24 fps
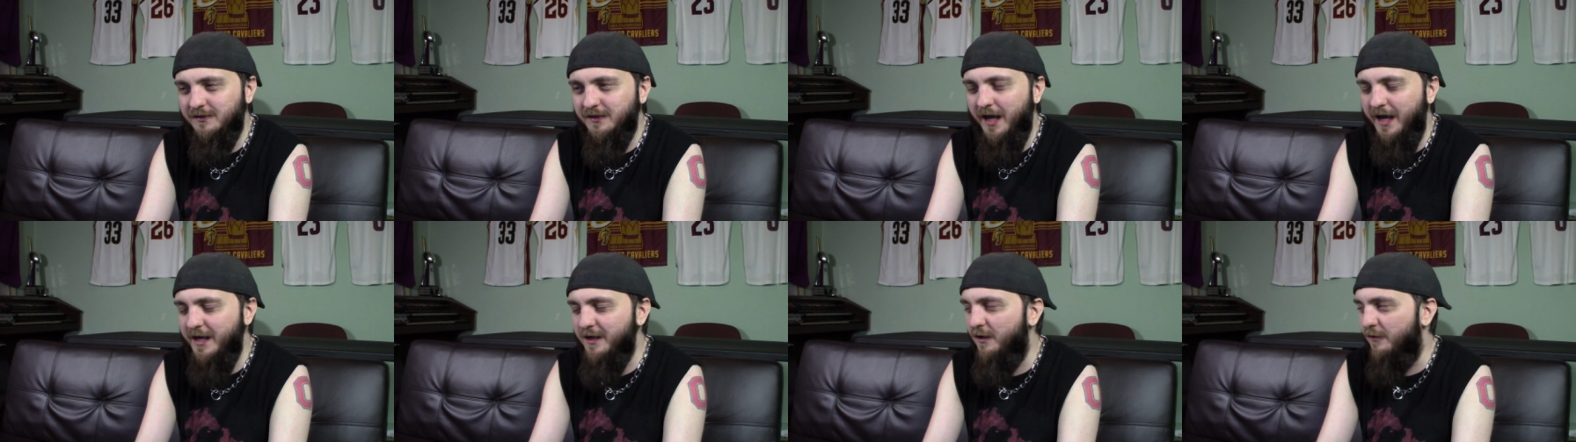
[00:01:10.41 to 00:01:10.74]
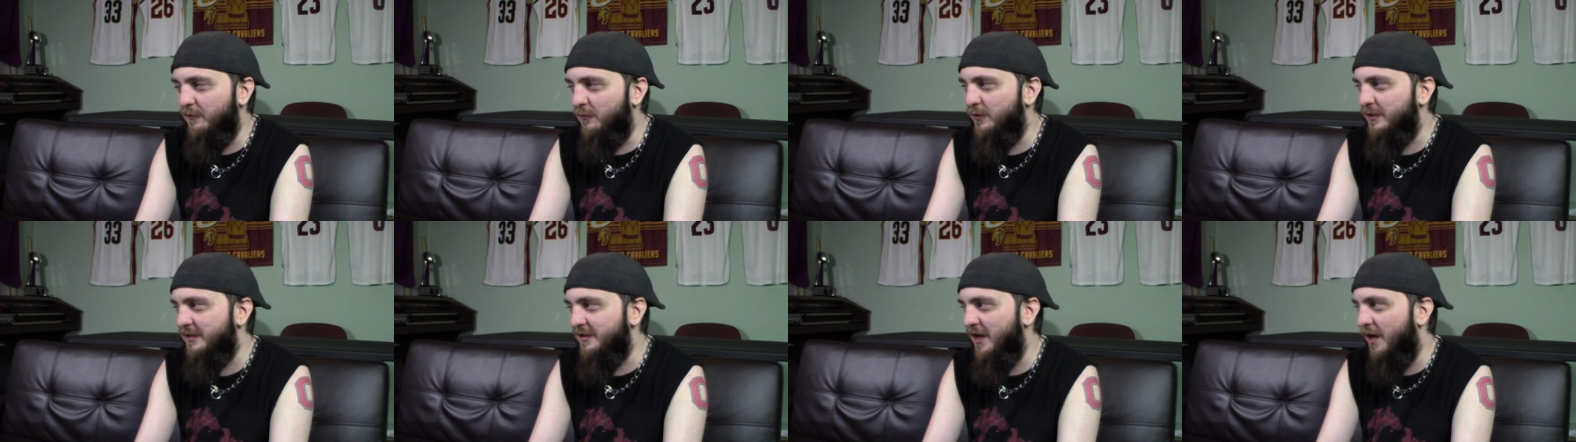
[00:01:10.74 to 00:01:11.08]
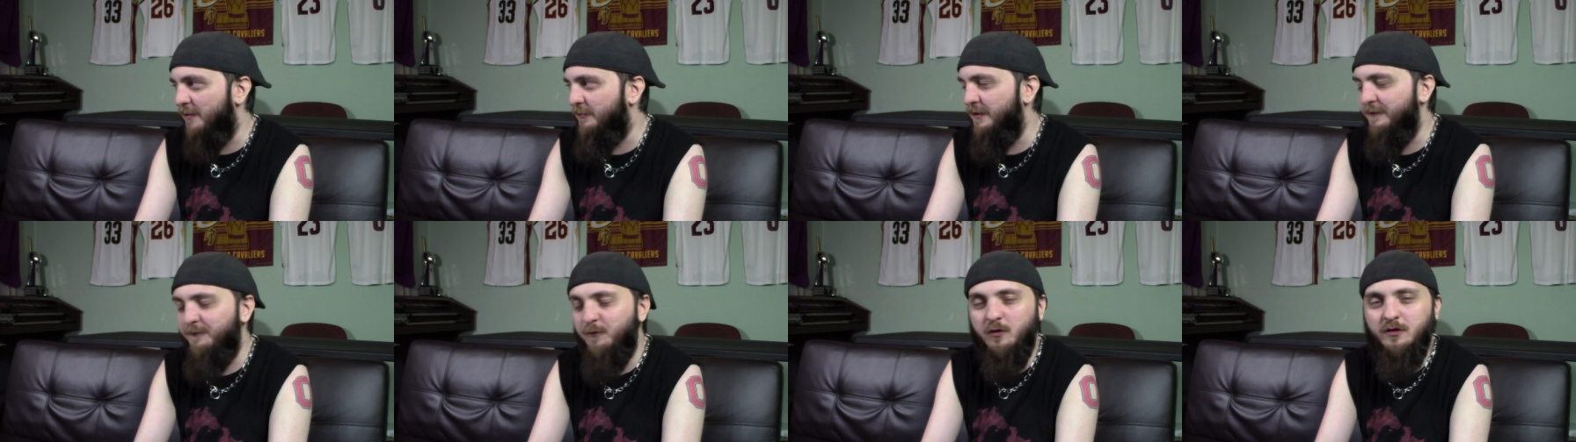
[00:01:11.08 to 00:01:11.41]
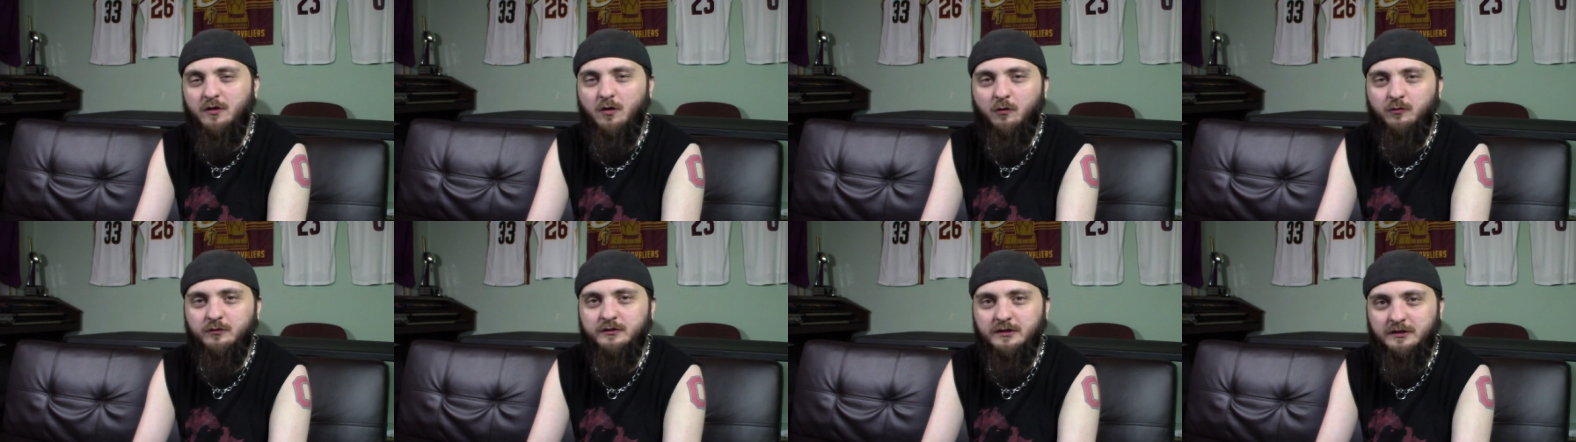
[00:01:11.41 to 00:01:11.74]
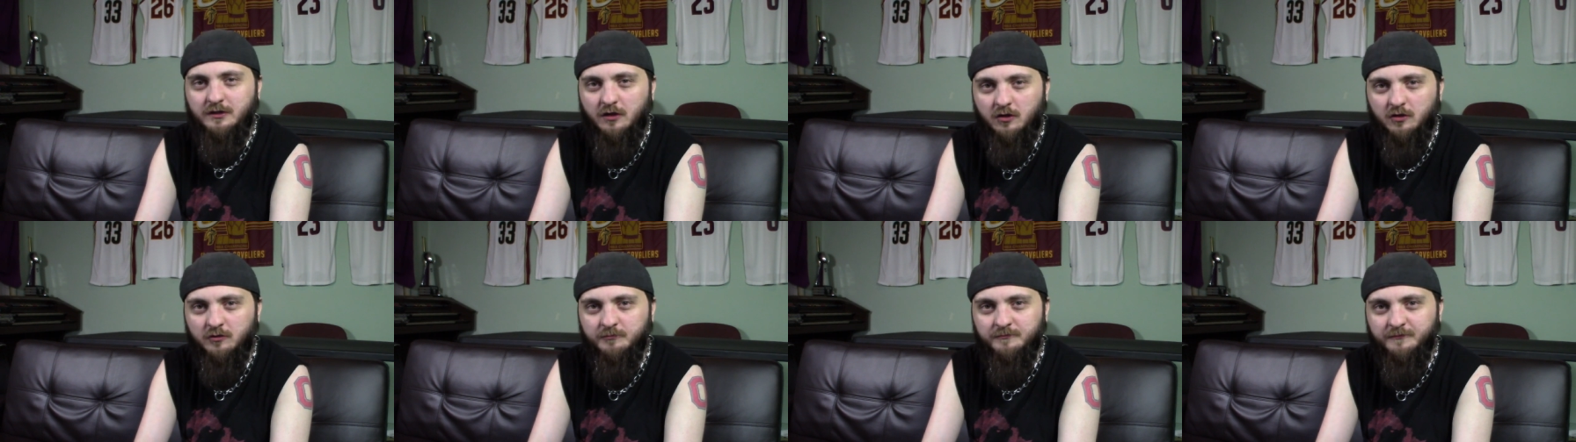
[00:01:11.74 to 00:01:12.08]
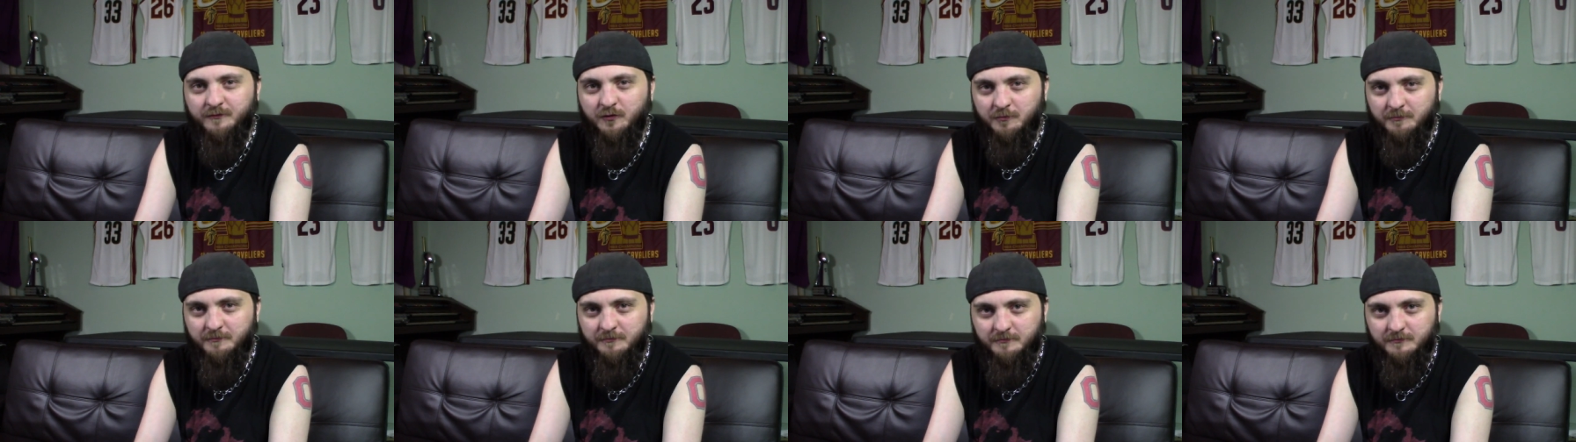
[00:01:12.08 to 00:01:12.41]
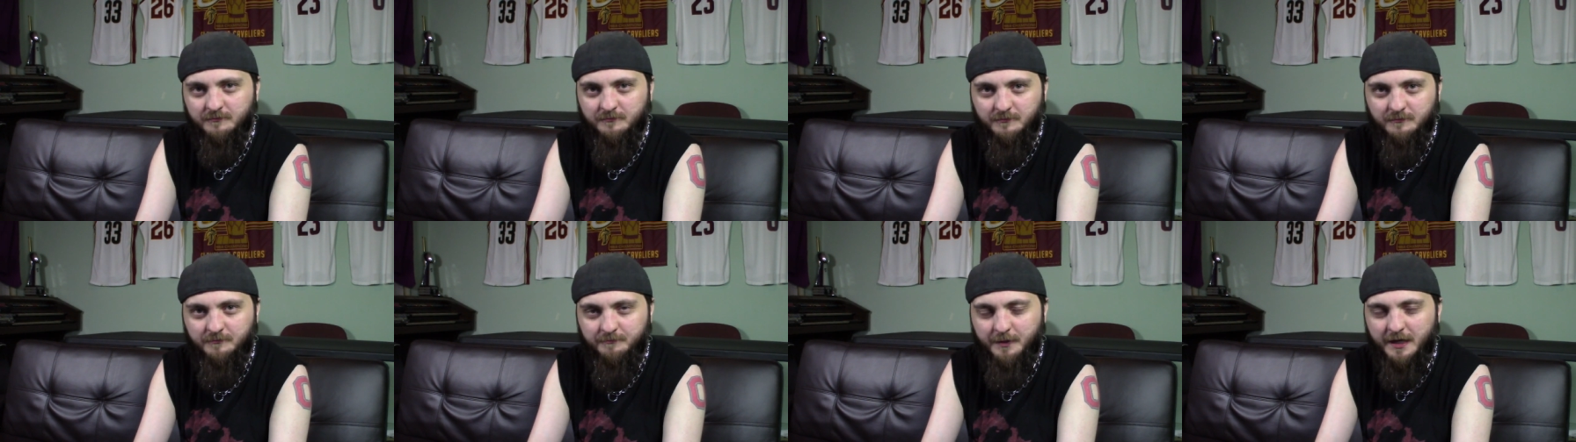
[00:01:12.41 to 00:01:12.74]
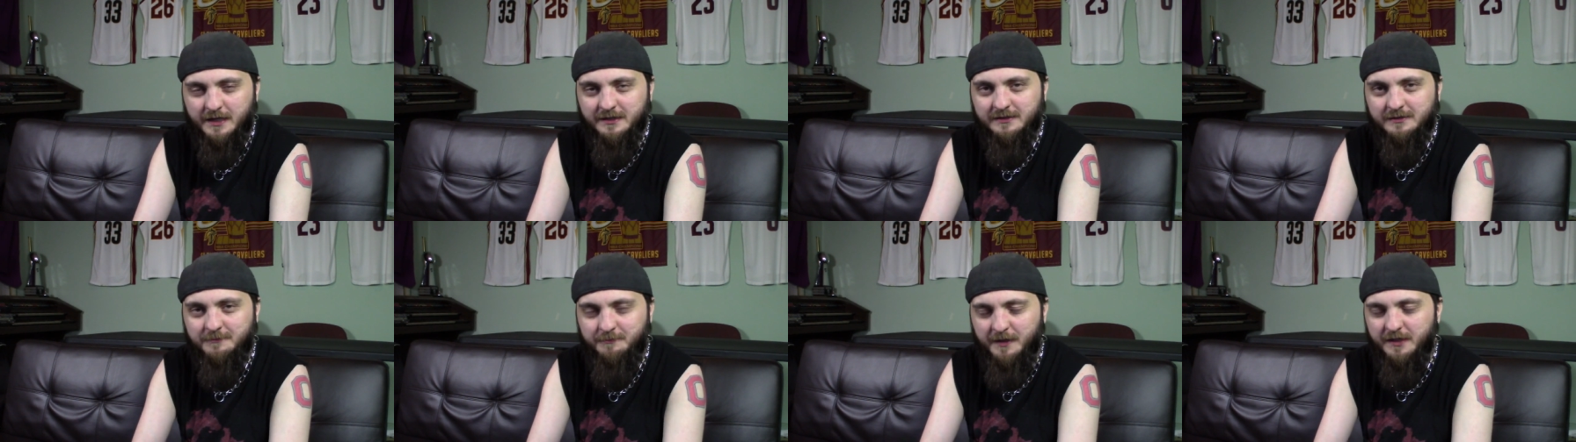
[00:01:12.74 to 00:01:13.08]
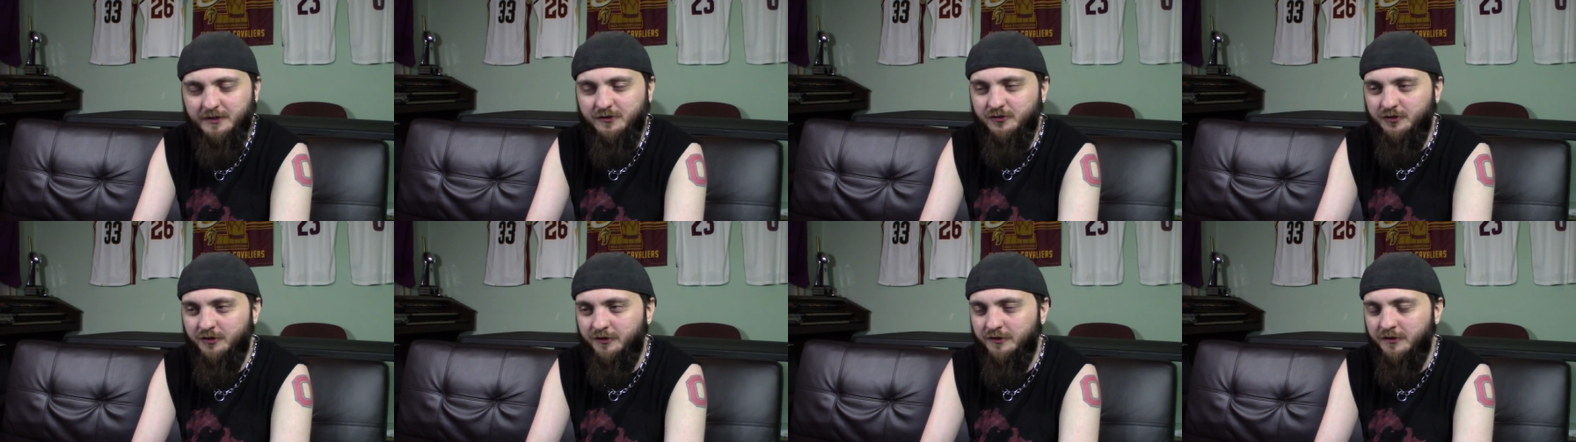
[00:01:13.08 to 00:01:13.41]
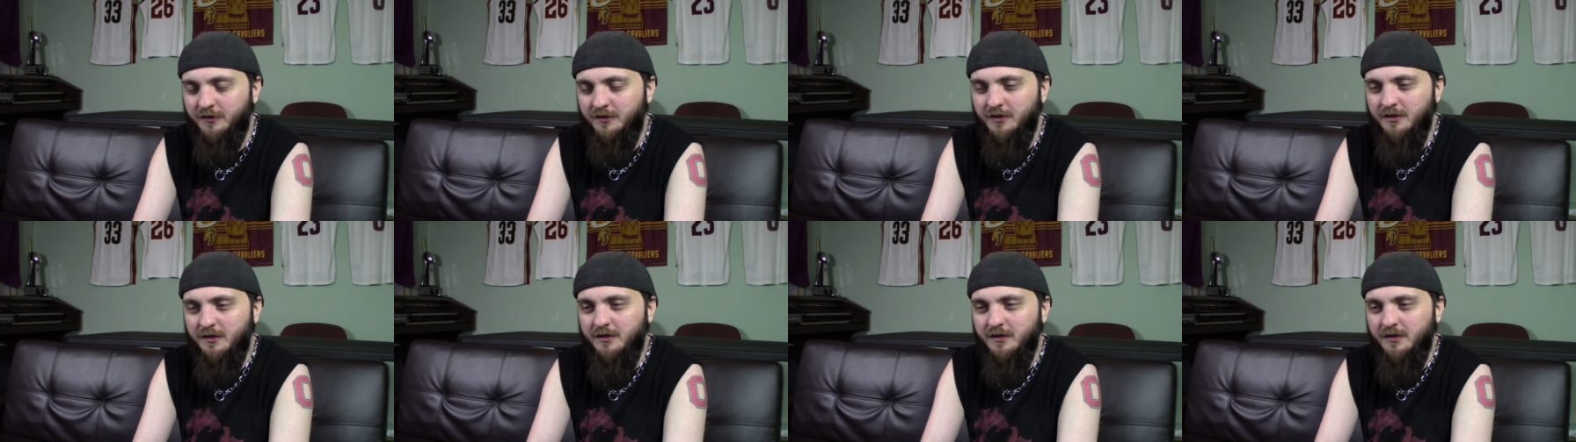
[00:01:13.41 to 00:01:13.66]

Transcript: Hangover was nominated for a Golden Globe for Best Picture,